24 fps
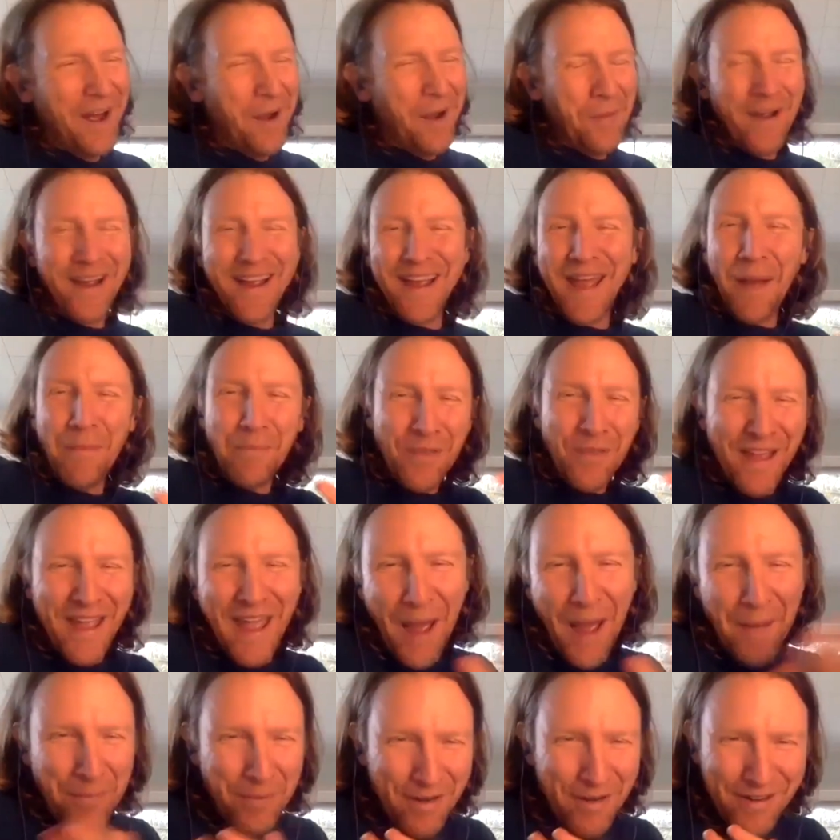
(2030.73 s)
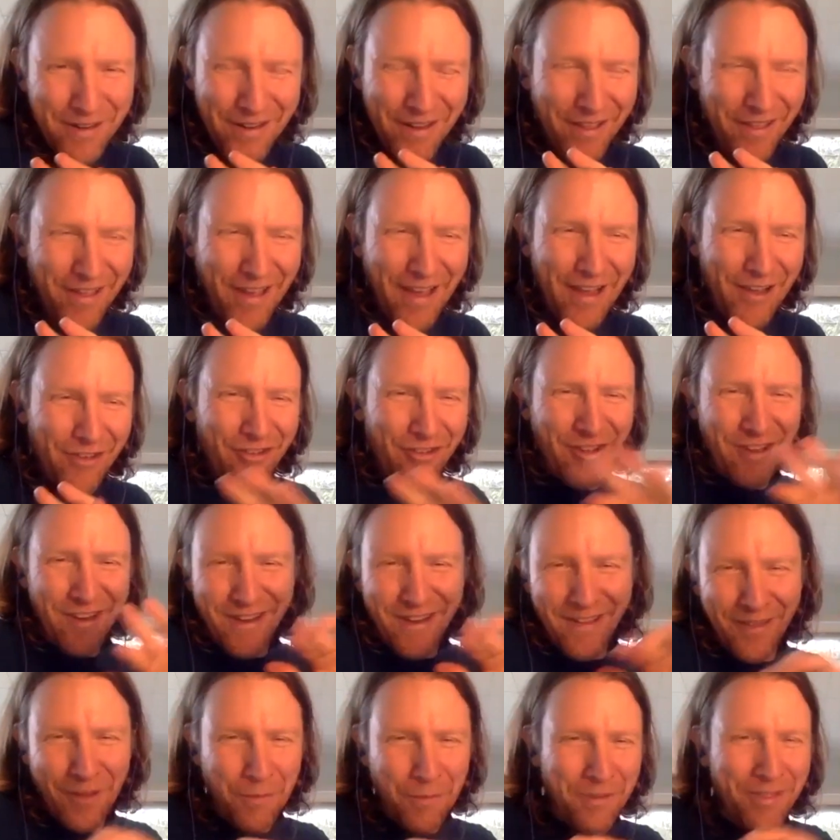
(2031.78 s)
We kept the capitalization
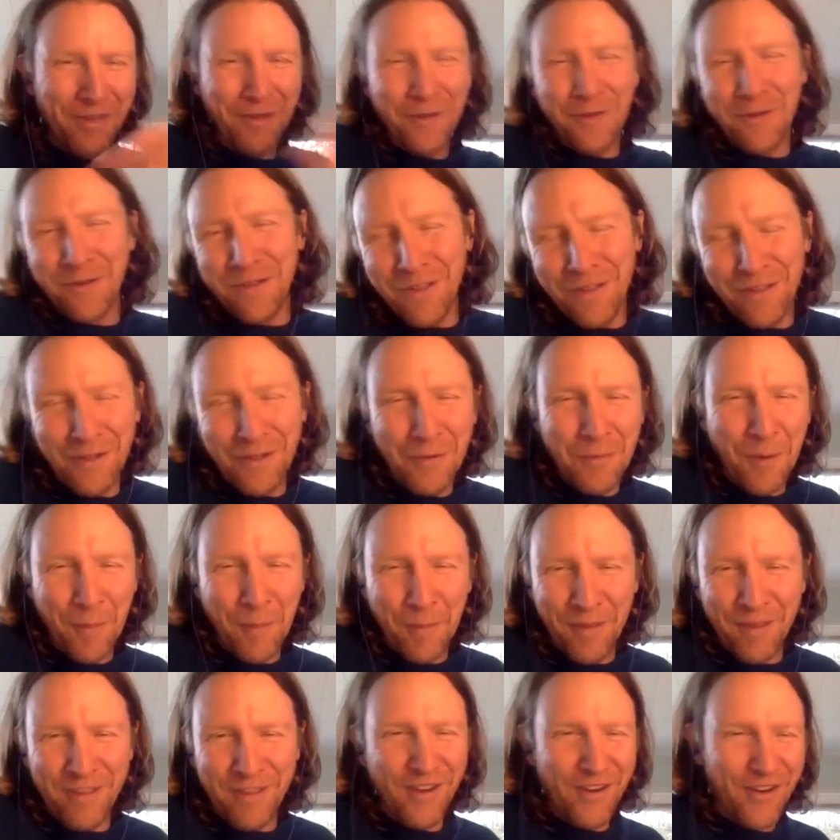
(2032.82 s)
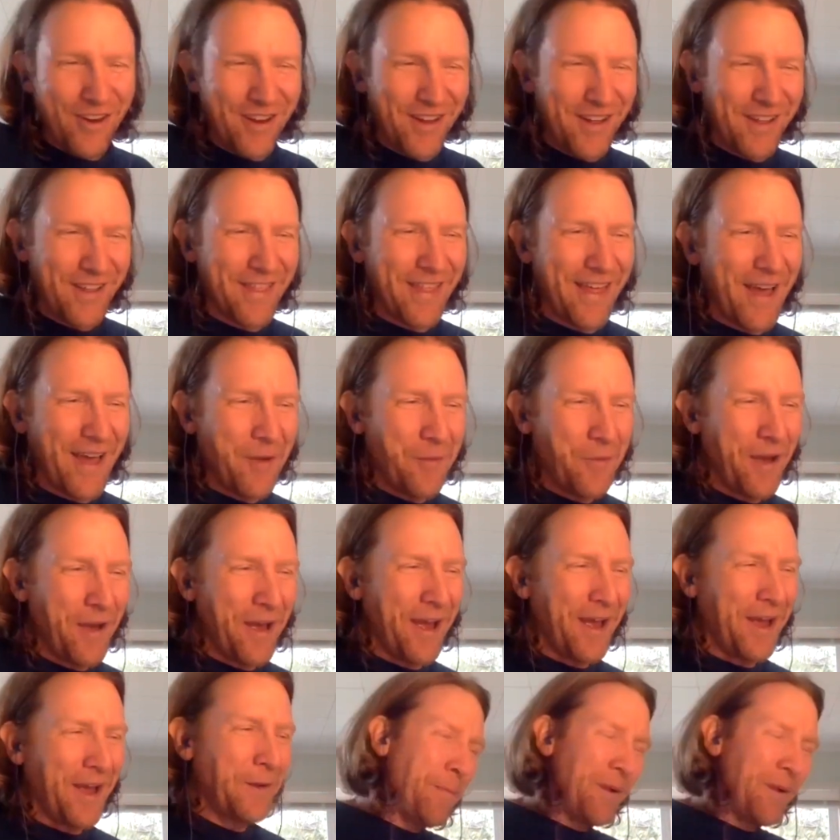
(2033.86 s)
and it's a little more mysterious that way.